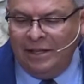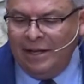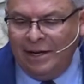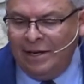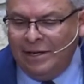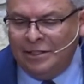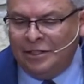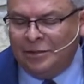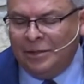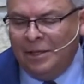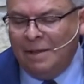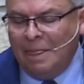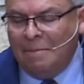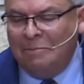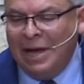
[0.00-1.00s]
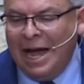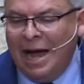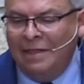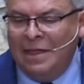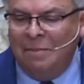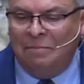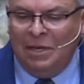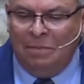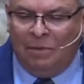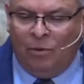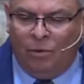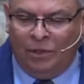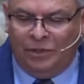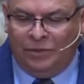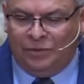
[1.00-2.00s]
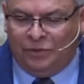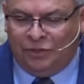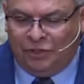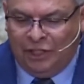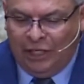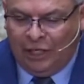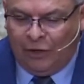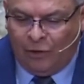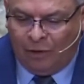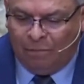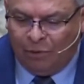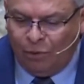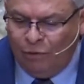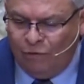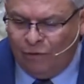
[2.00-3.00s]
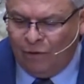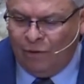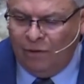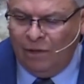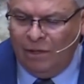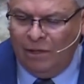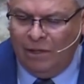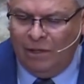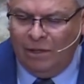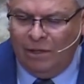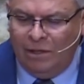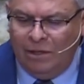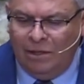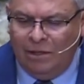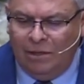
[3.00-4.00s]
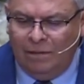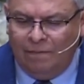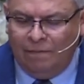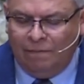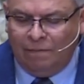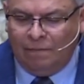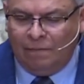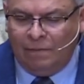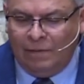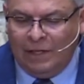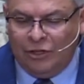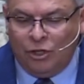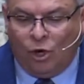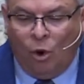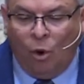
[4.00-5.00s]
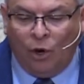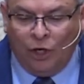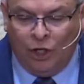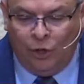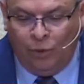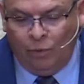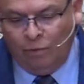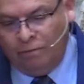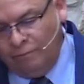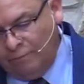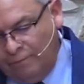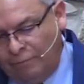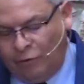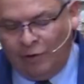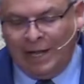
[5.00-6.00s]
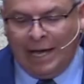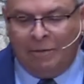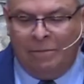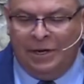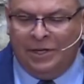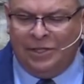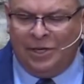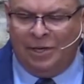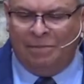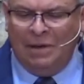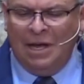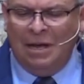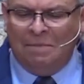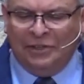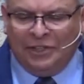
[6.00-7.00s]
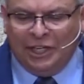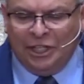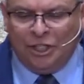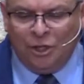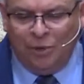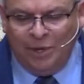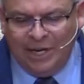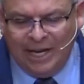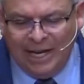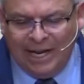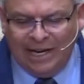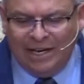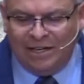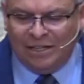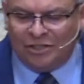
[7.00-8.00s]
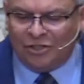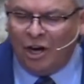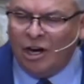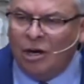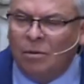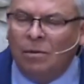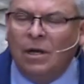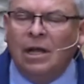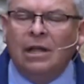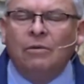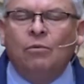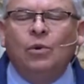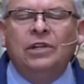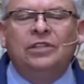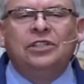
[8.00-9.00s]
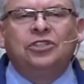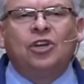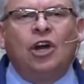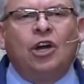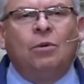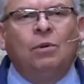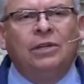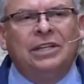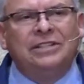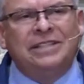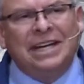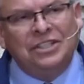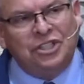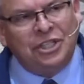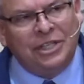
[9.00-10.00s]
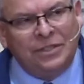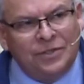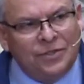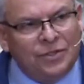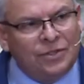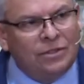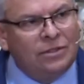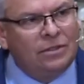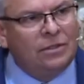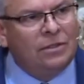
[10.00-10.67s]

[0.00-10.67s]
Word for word: that it is bad that people would seek your approval and to court you, for lack of a better term, but they're doing it in a dishonor with dishonorable intentions.